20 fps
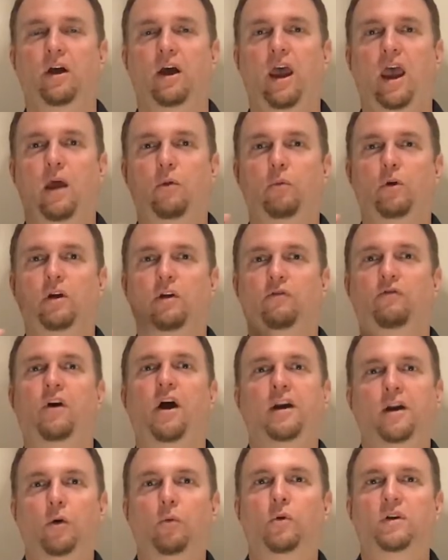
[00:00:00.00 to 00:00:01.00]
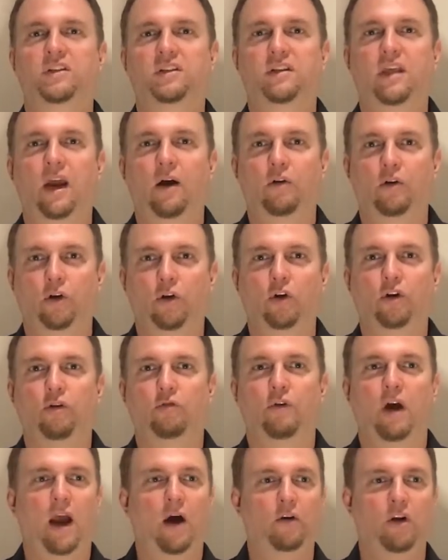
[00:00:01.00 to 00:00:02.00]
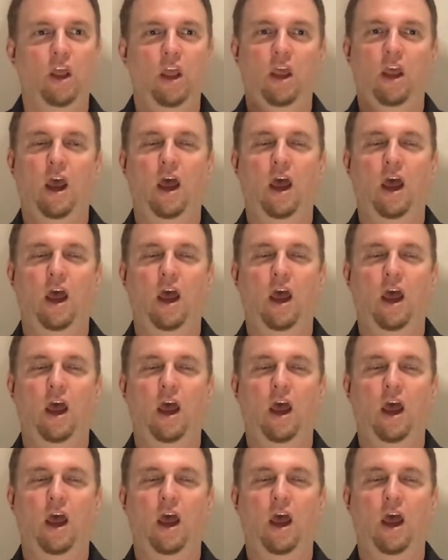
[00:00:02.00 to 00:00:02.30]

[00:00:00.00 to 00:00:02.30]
and we can find out what's there and look around